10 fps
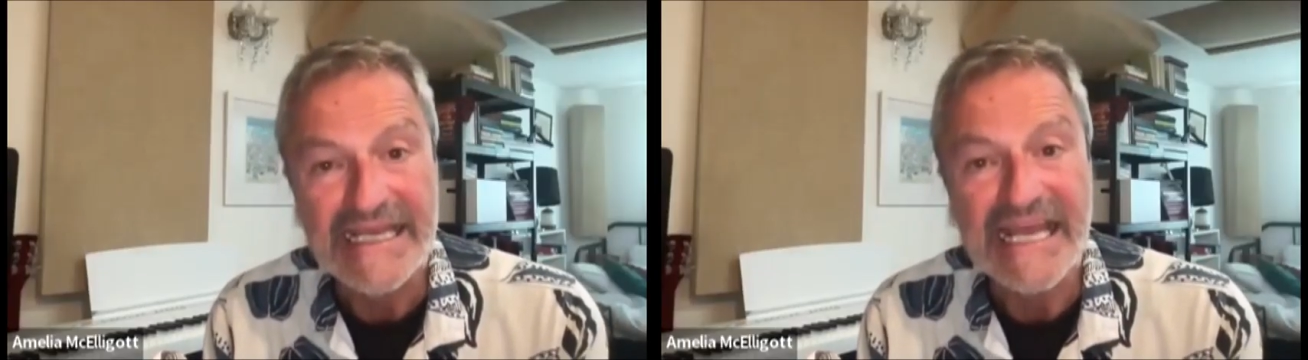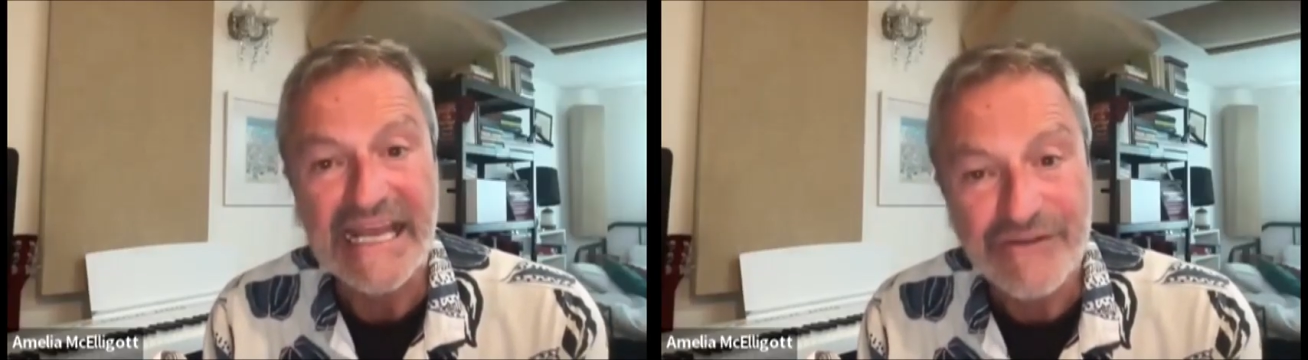
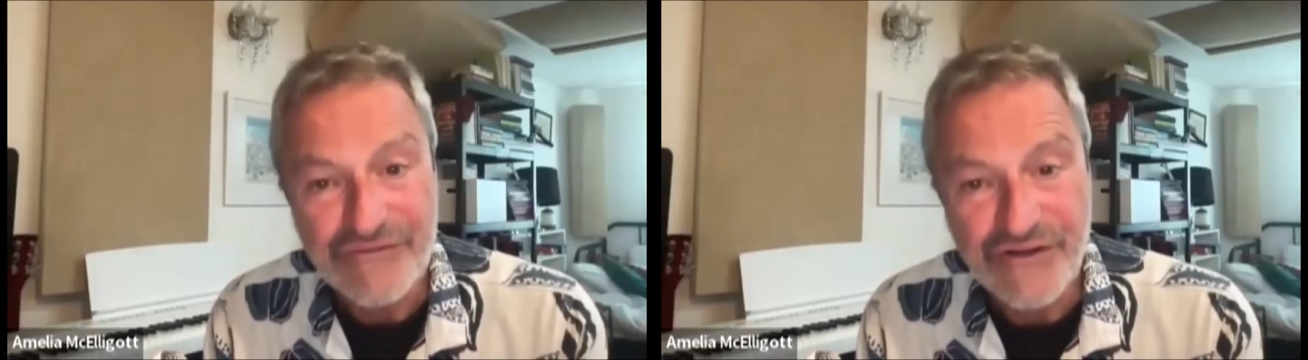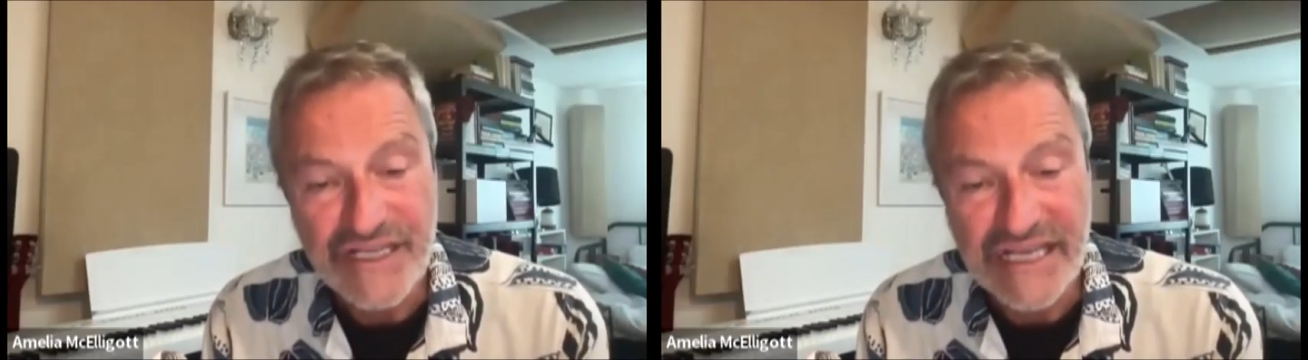In
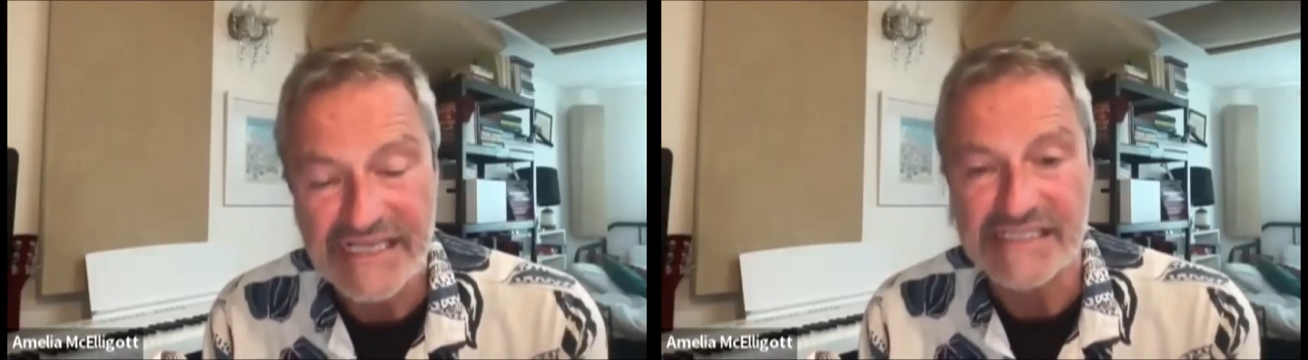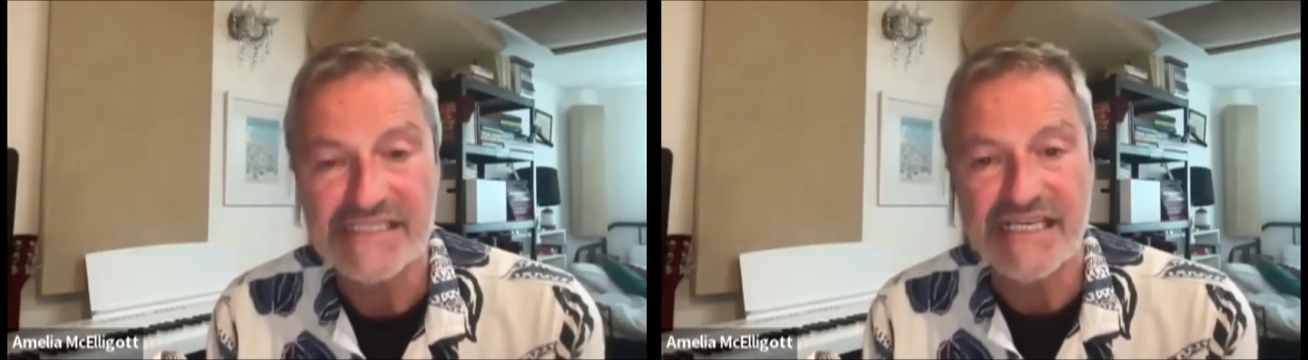every
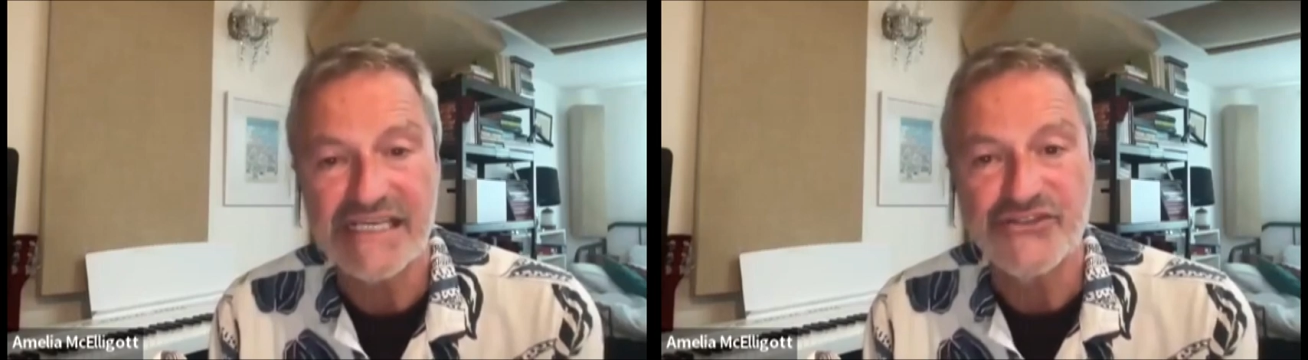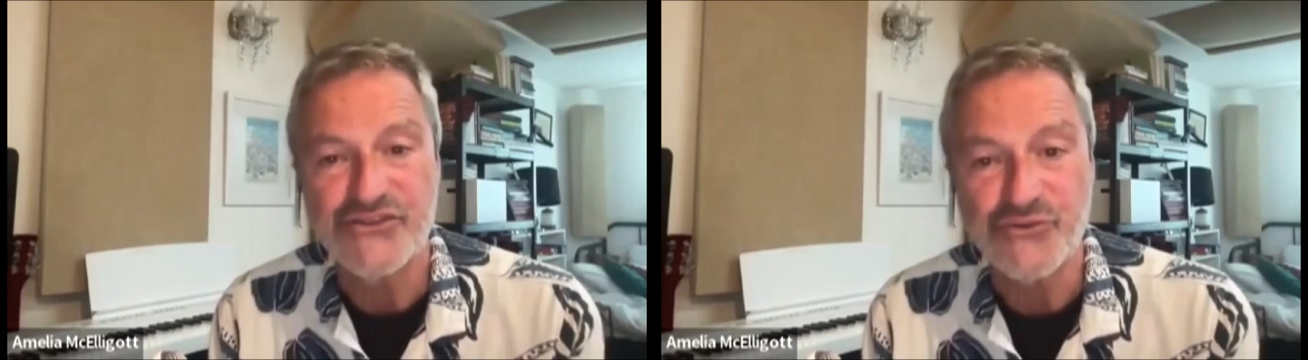case,
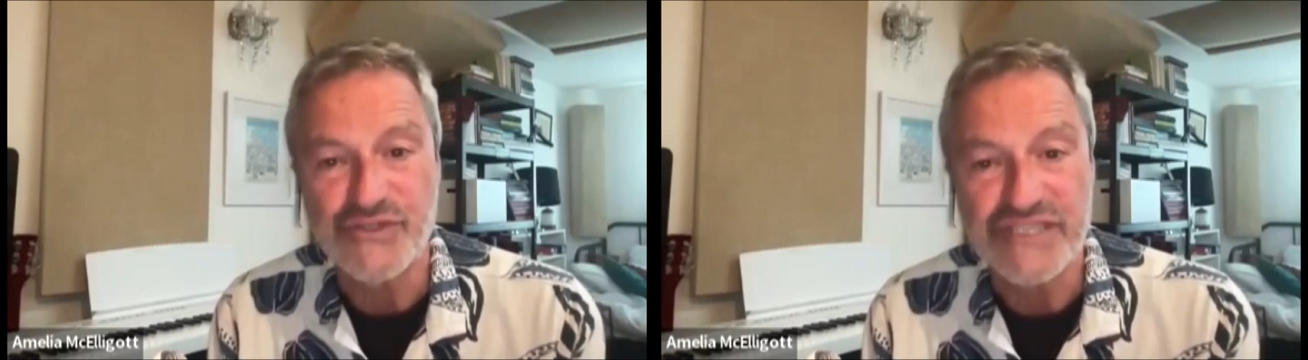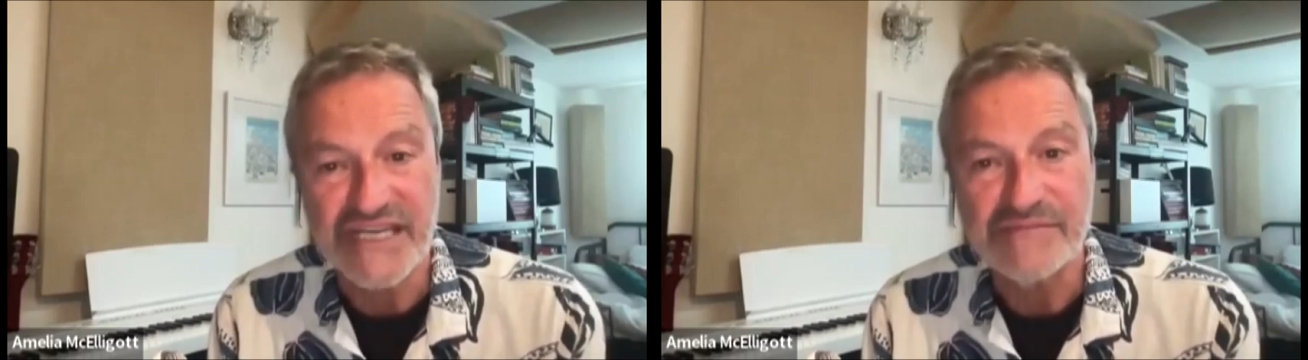it
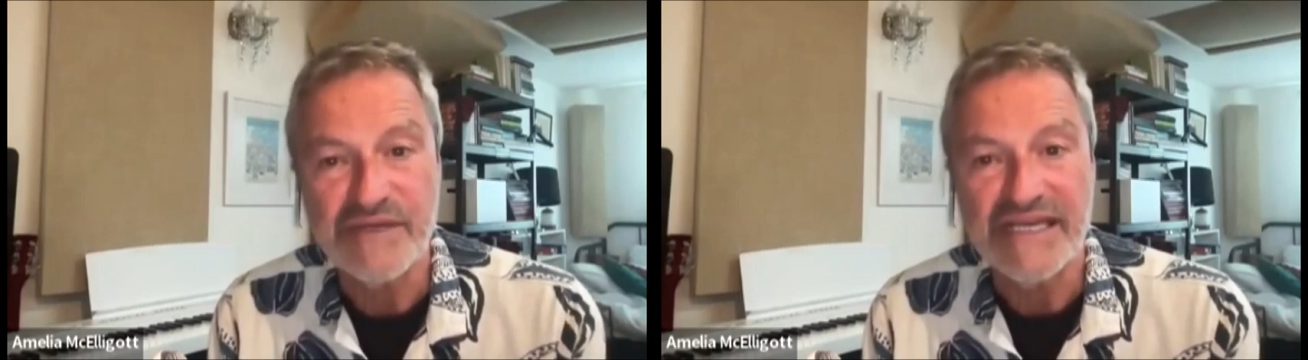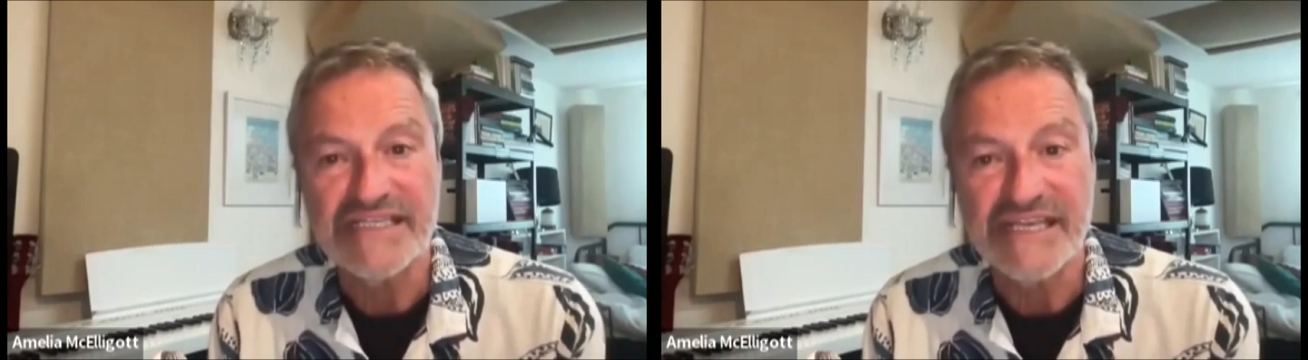took
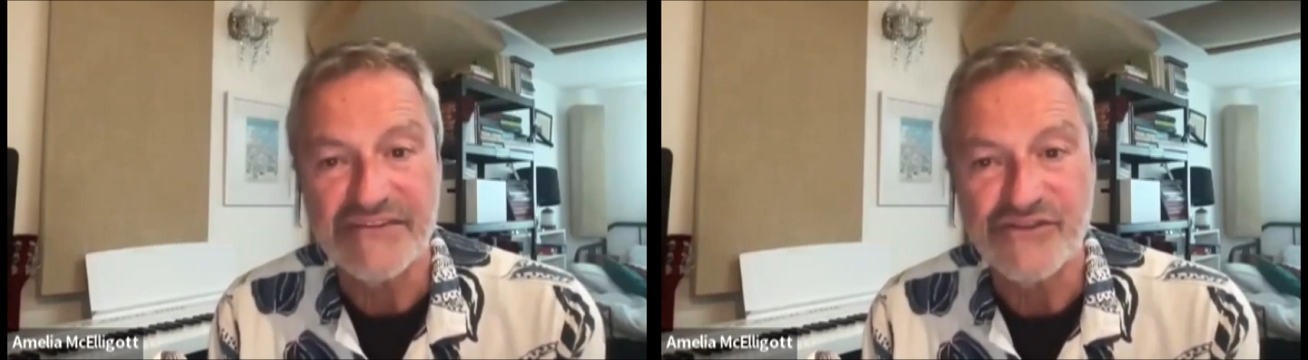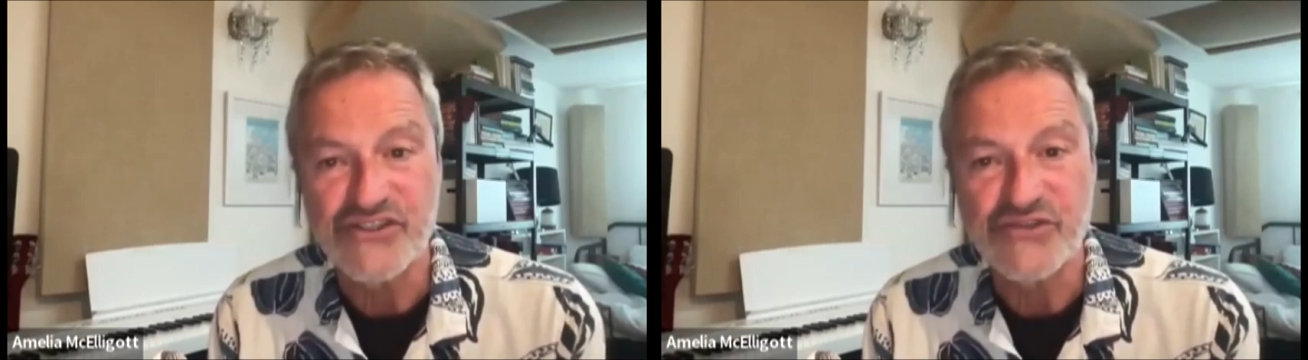time
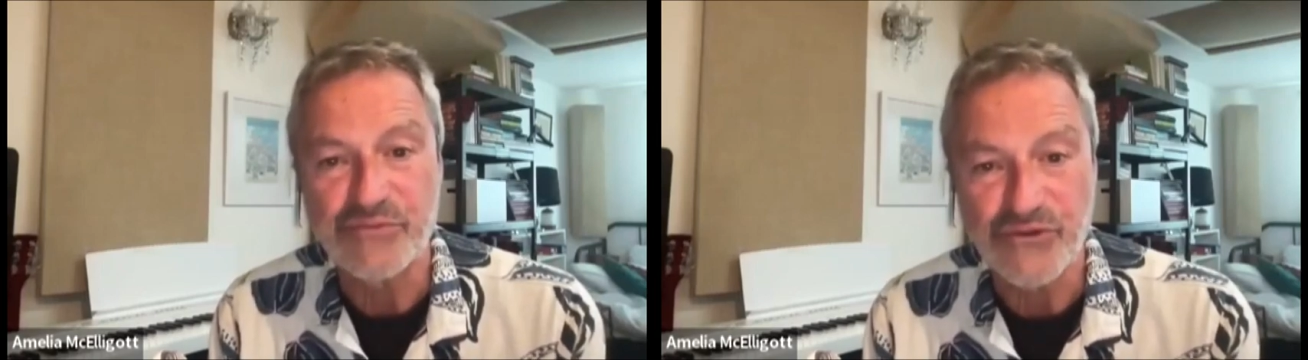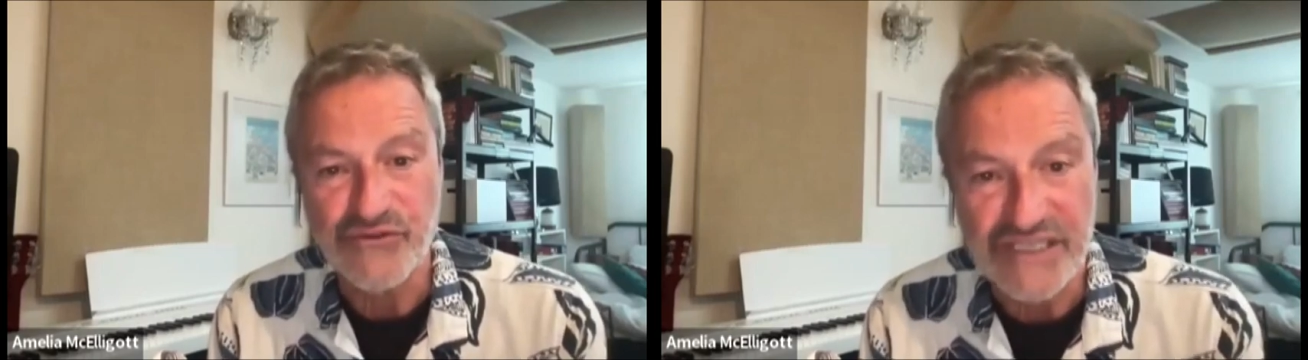and effort
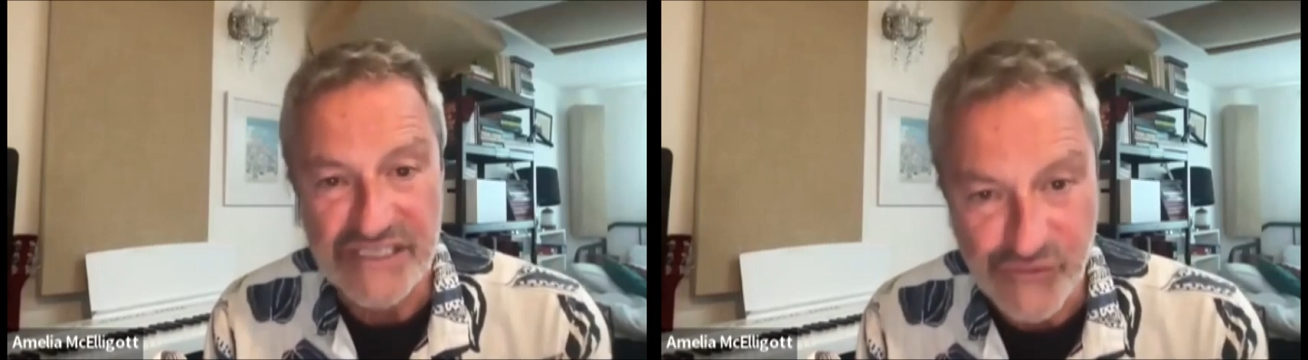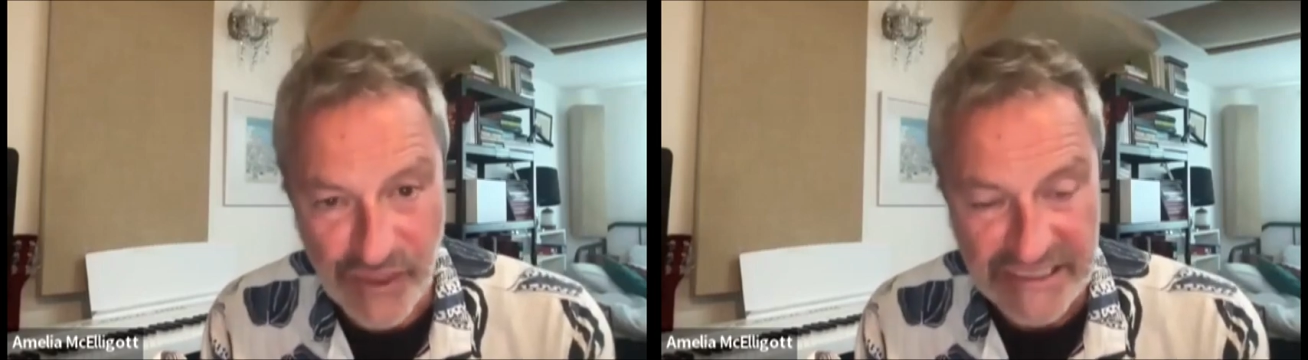to put
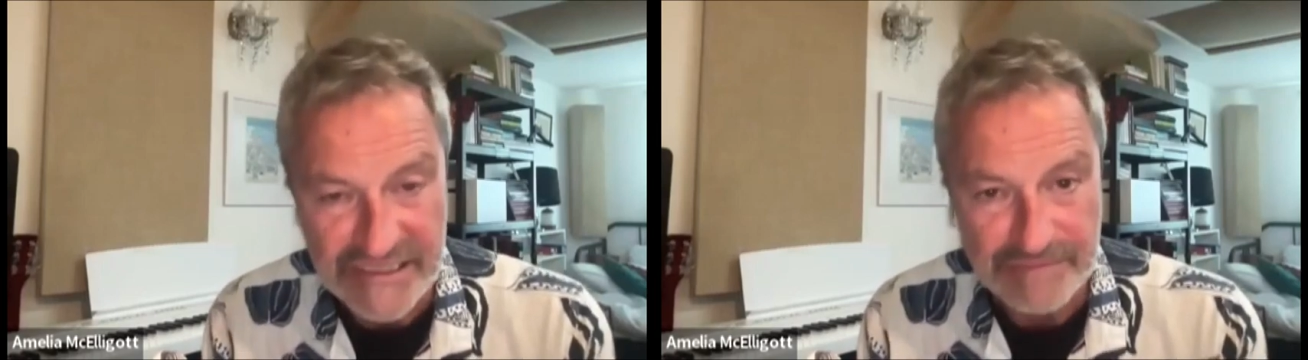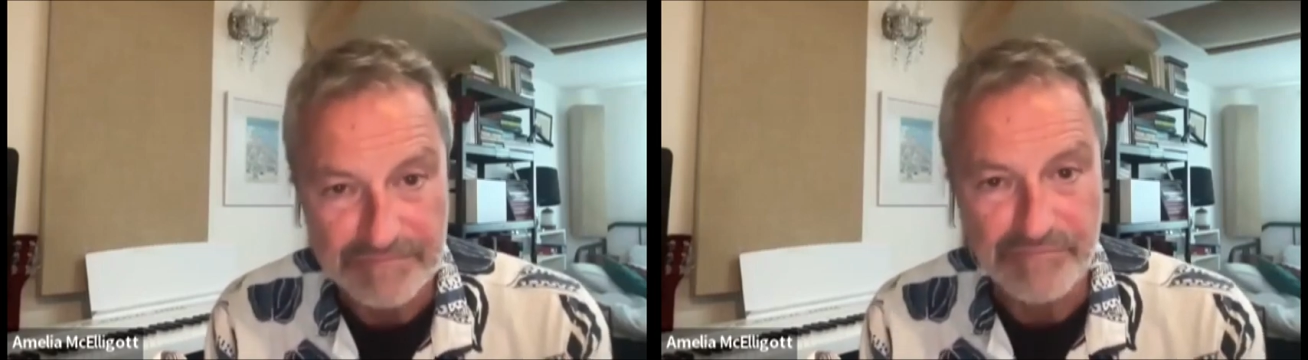things
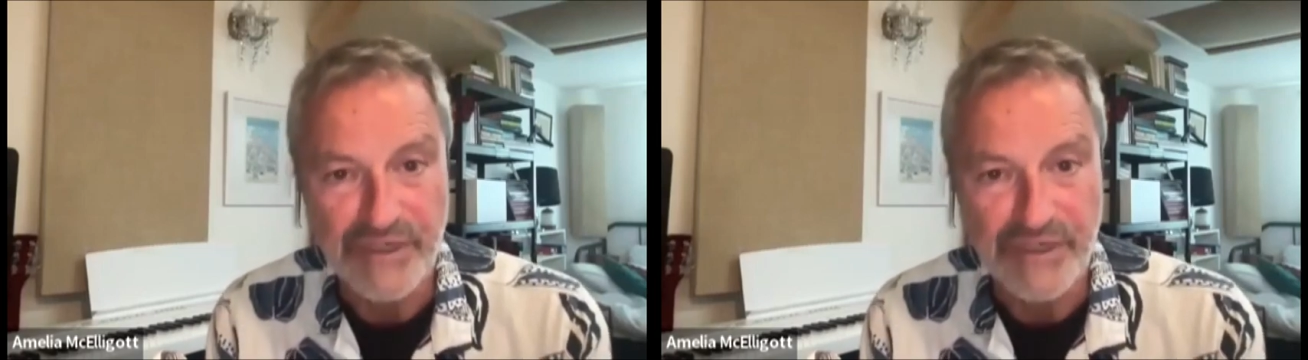right.